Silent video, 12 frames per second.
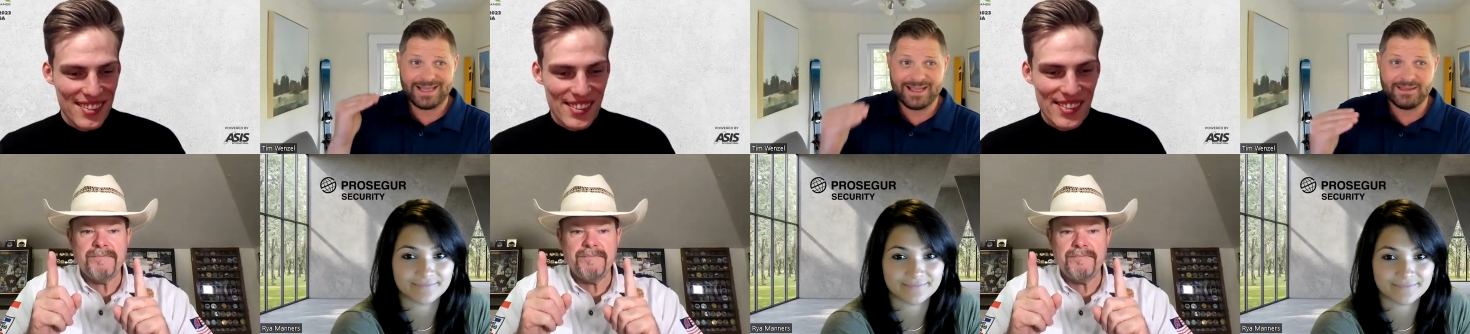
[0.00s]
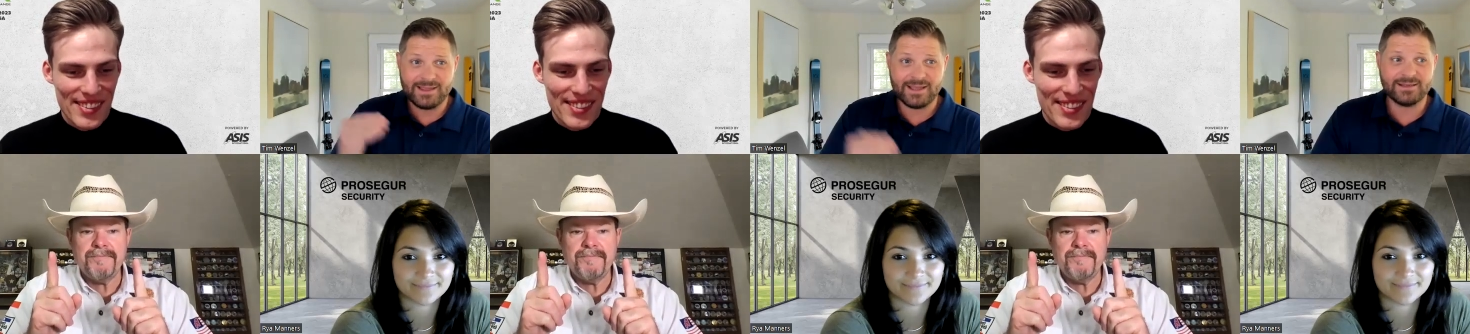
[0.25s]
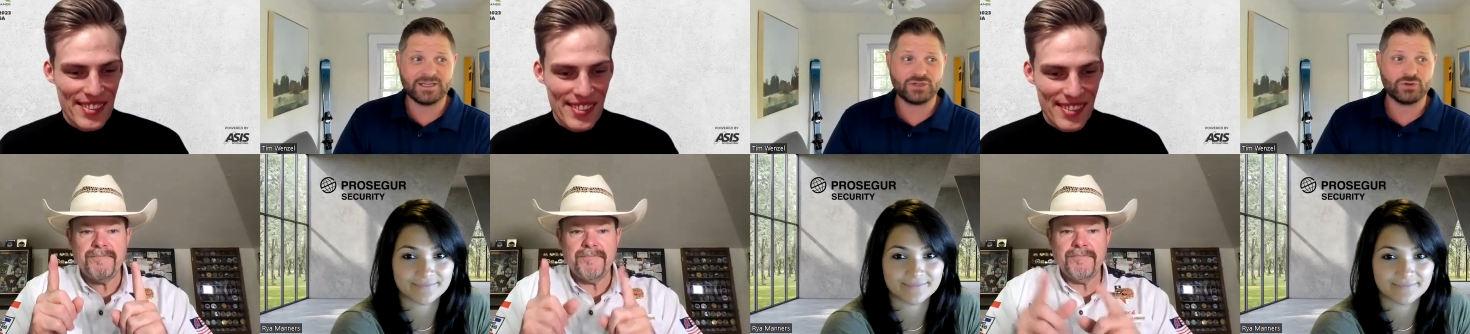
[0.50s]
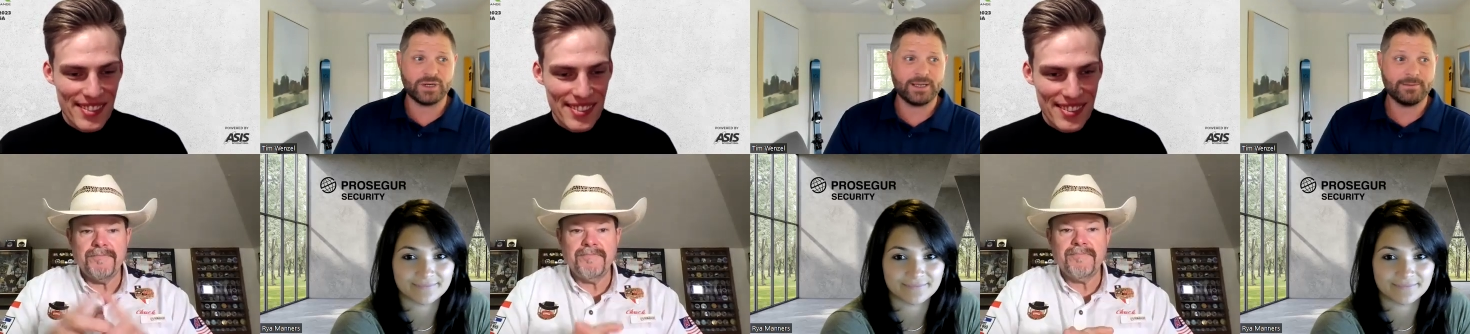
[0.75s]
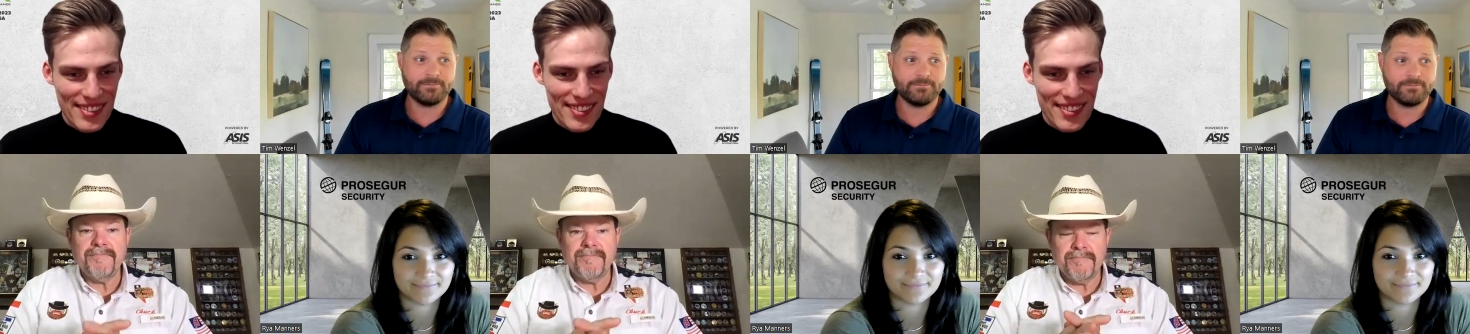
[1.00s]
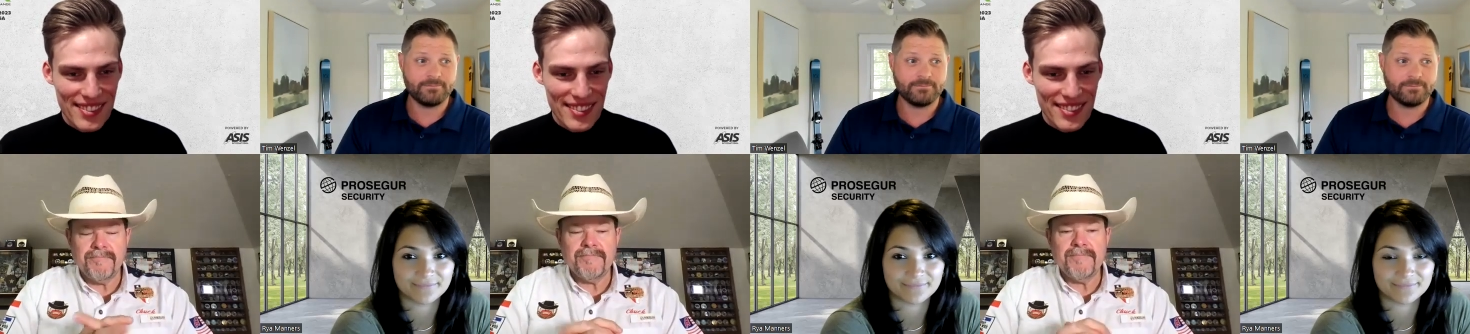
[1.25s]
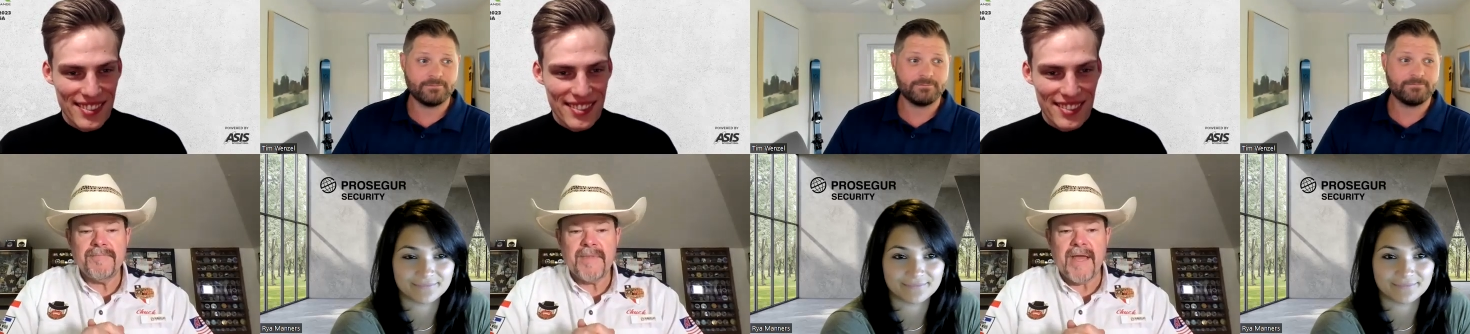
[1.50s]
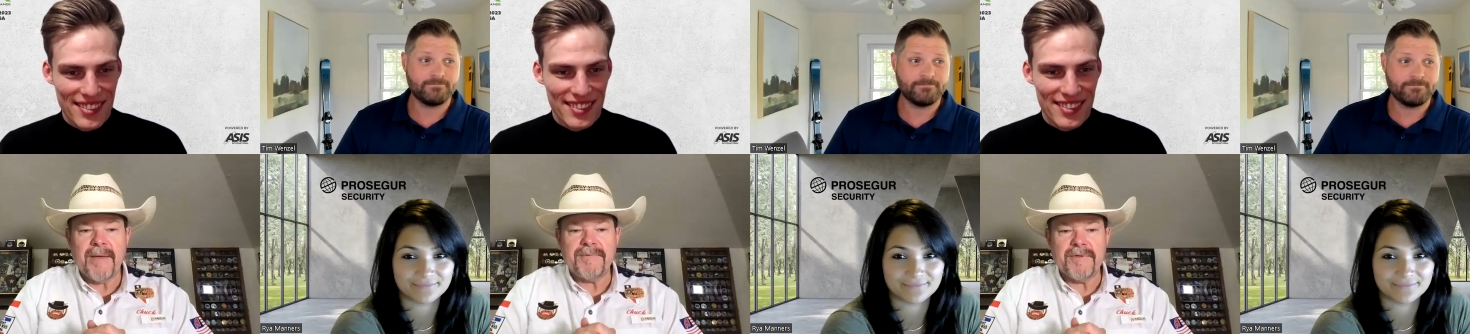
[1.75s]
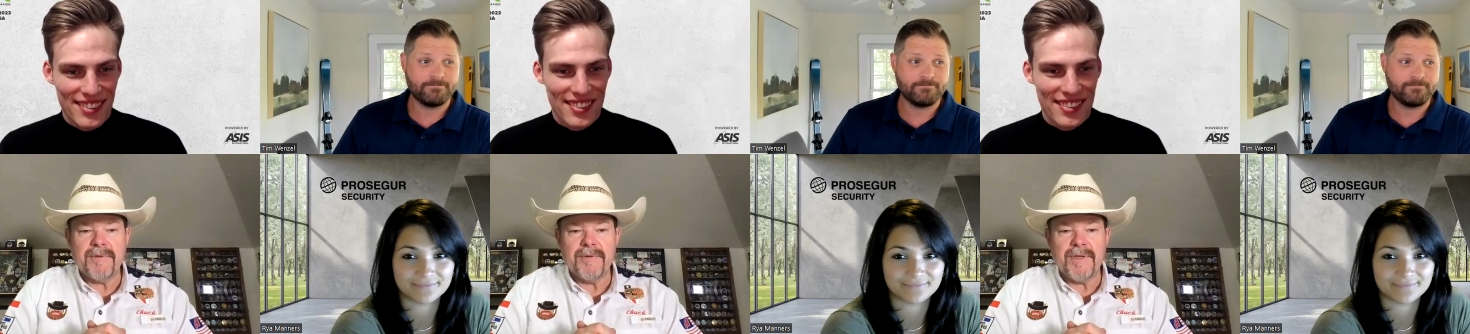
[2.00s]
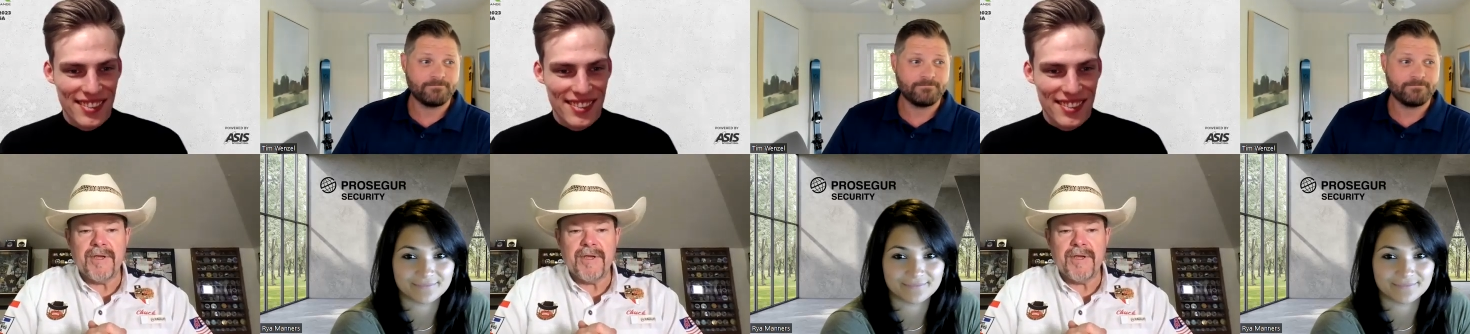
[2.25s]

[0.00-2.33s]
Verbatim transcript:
Speaker 1: in the industry. Absolutely.